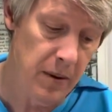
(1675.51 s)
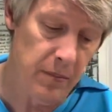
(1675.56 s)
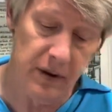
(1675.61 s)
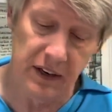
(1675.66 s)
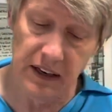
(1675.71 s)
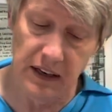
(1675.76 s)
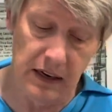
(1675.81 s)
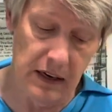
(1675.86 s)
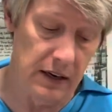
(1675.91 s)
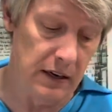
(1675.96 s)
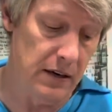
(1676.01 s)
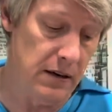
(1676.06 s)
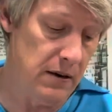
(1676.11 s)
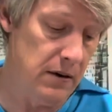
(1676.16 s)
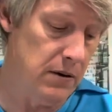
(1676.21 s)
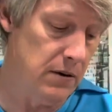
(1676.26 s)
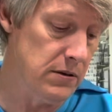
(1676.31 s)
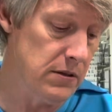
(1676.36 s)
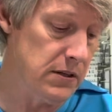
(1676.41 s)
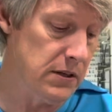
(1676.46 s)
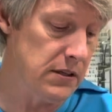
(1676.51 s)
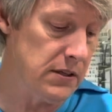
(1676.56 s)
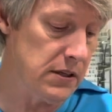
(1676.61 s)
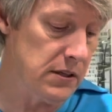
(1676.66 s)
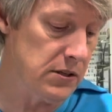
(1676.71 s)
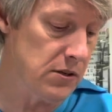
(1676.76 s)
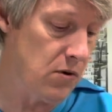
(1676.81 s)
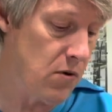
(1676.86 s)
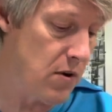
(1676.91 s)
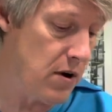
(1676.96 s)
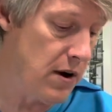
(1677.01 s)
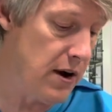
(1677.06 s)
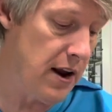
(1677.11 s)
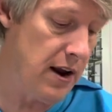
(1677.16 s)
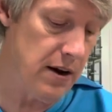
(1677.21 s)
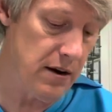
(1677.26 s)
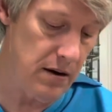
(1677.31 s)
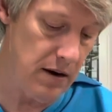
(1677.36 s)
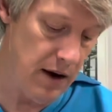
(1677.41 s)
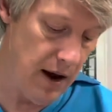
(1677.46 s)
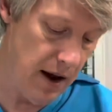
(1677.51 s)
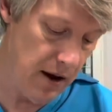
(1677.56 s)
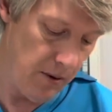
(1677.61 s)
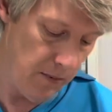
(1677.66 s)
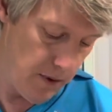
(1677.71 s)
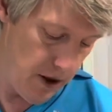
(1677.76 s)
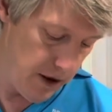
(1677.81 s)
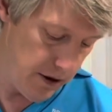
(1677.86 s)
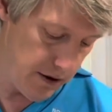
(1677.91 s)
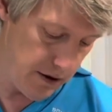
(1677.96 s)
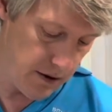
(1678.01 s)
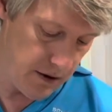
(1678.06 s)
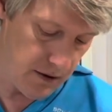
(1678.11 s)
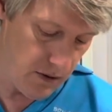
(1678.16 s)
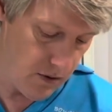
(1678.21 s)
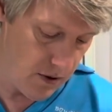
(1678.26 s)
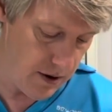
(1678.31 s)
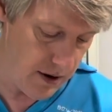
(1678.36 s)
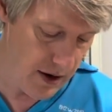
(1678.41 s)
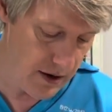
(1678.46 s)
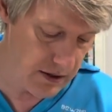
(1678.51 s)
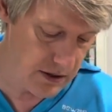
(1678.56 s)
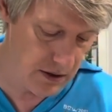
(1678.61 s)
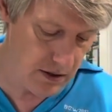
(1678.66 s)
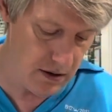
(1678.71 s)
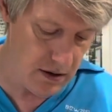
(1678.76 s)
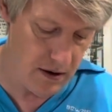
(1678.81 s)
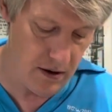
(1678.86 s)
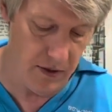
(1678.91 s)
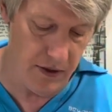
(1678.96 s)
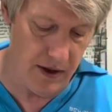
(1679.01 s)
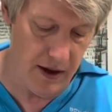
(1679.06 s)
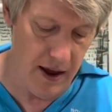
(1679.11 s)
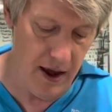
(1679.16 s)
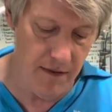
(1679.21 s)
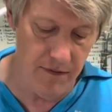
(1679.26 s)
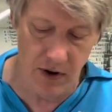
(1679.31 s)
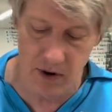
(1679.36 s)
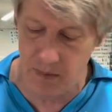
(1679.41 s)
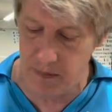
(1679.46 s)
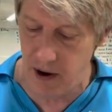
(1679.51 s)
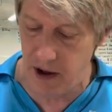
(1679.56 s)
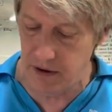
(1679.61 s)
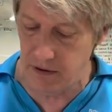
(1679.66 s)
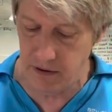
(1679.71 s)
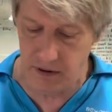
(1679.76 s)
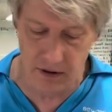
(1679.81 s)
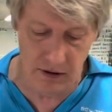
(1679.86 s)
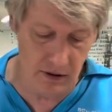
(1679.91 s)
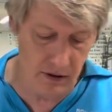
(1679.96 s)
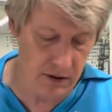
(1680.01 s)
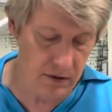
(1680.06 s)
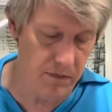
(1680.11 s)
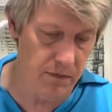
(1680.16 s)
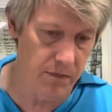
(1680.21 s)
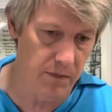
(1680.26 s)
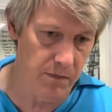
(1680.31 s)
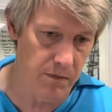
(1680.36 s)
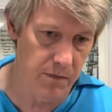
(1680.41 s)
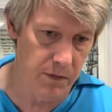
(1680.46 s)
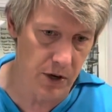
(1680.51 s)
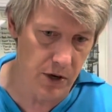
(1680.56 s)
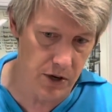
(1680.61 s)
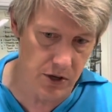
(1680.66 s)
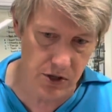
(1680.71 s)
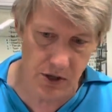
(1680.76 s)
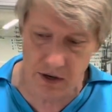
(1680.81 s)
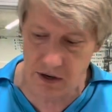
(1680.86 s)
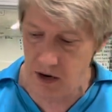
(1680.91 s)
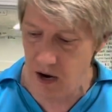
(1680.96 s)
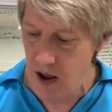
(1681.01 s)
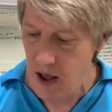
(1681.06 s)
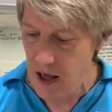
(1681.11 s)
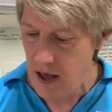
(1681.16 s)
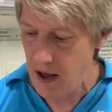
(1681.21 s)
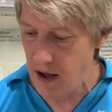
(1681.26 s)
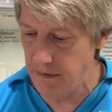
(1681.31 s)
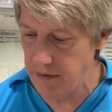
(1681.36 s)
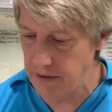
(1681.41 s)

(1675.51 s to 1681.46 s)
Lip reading: They get huge. This is an ornate Nile monitor. Ornates are the heavier bottling version of a